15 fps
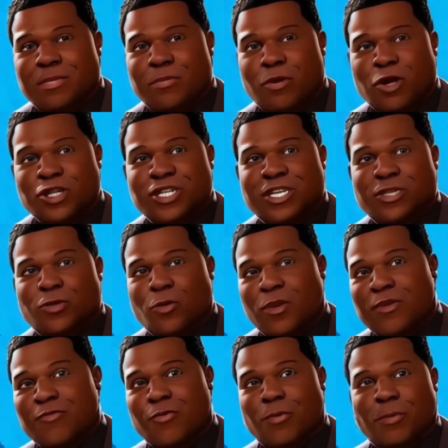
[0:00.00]
March hit
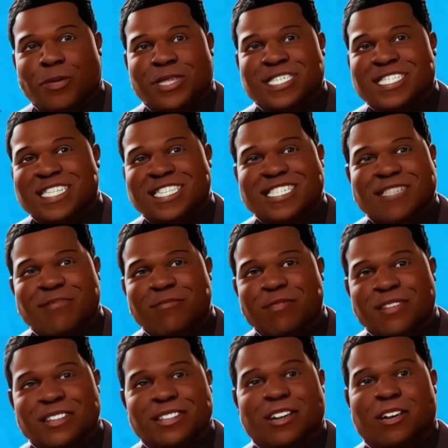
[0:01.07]
$24.67
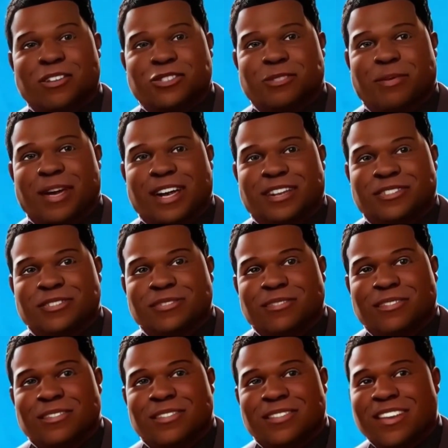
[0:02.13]
million in payouts.
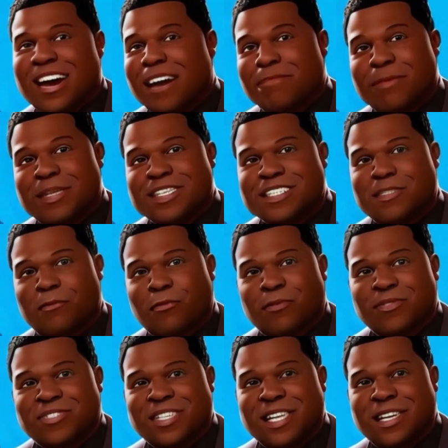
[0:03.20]
Not the biggest number
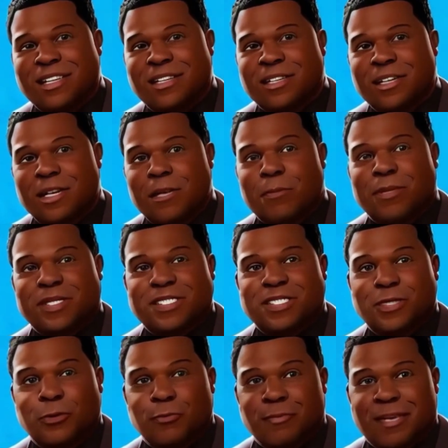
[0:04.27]
we've seen, but it's
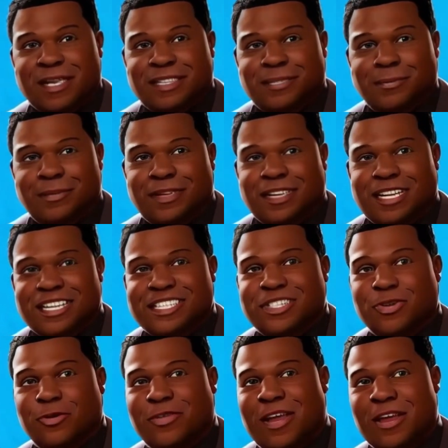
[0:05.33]
still momentum. It's
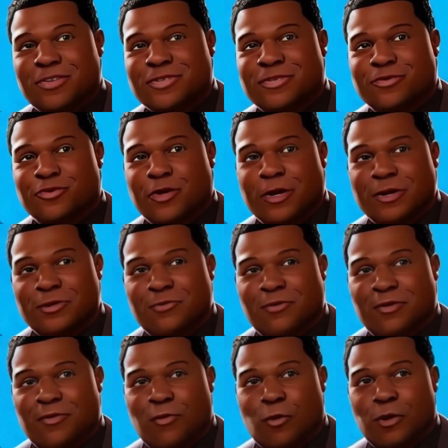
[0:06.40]
still thousands of traders
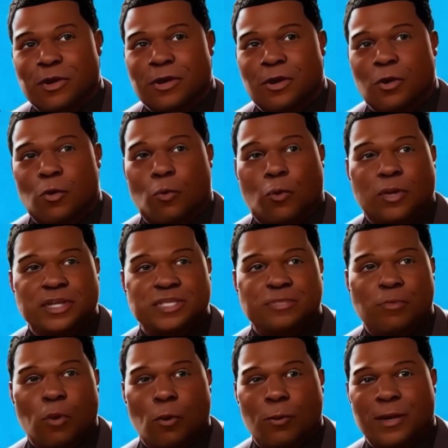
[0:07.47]
moving forward, one
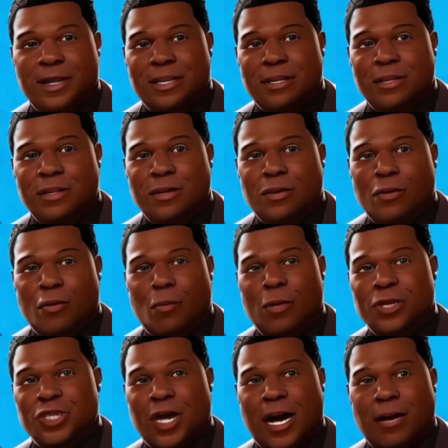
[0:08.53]
small win, or
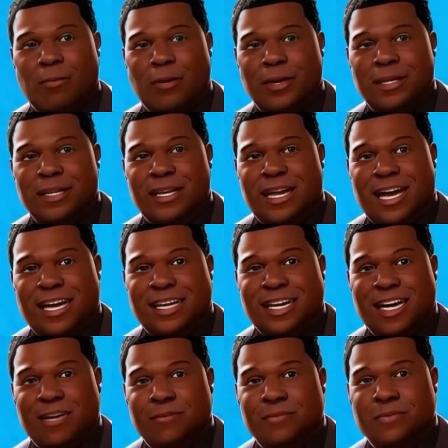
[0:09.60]
one giant one, at a
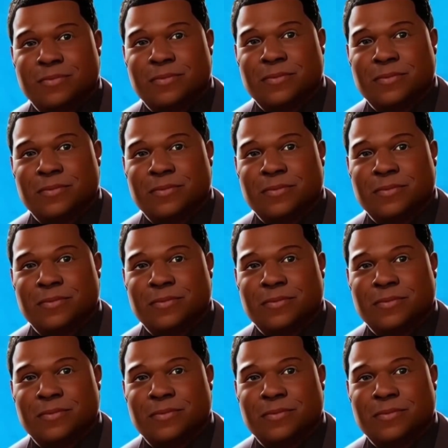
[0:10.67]
time.